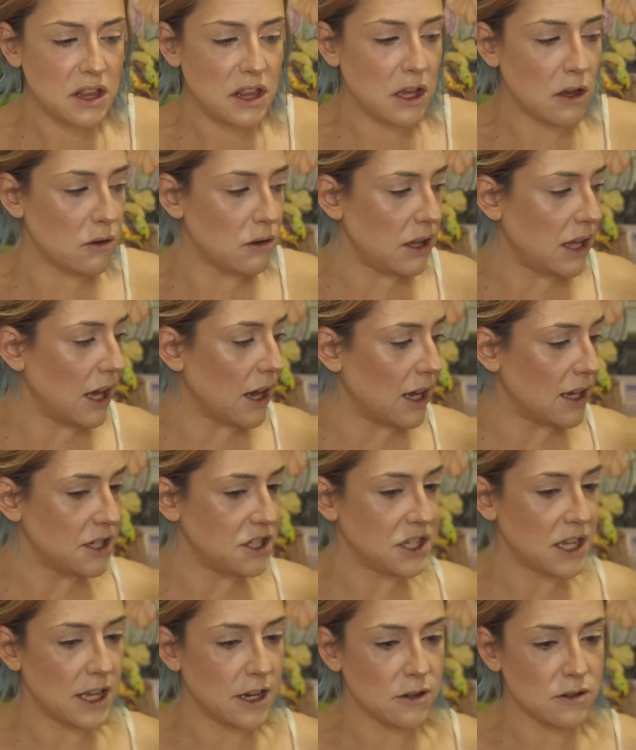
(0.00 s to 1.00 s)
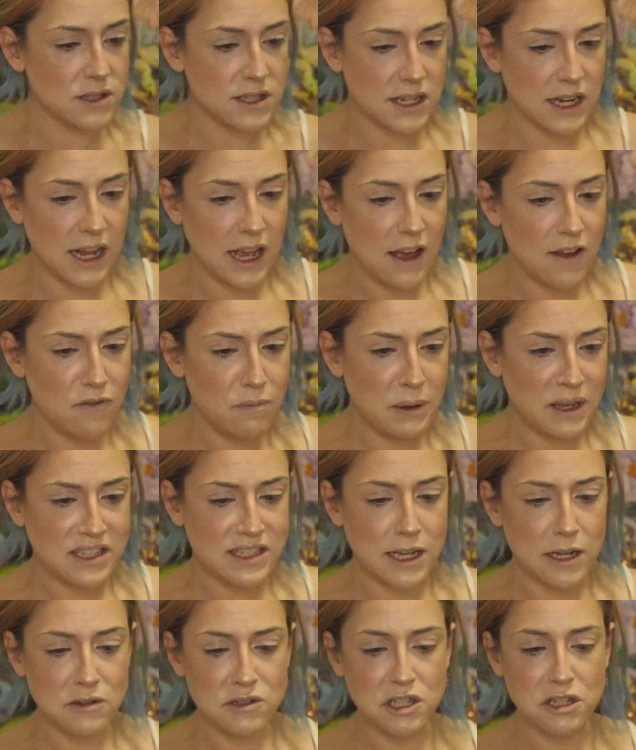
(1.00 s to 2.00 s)
the only eyeshadows that I have picked
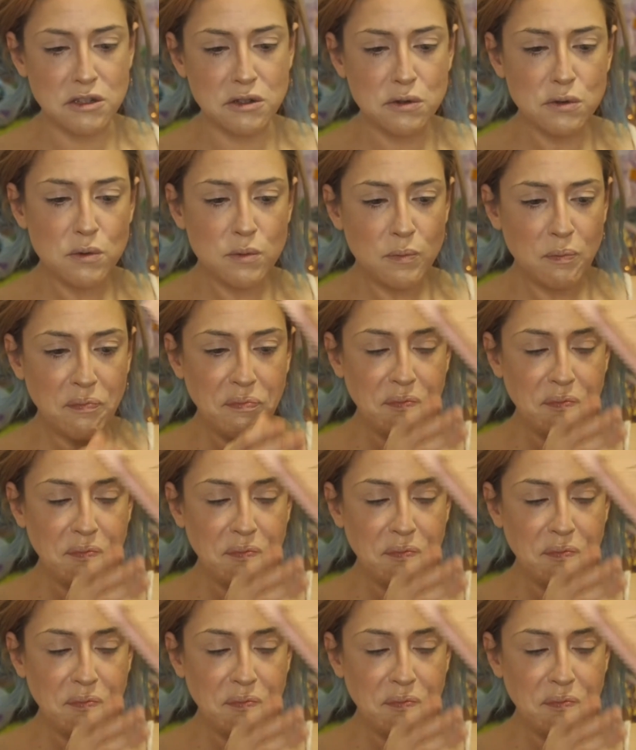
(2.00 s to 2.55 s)
out too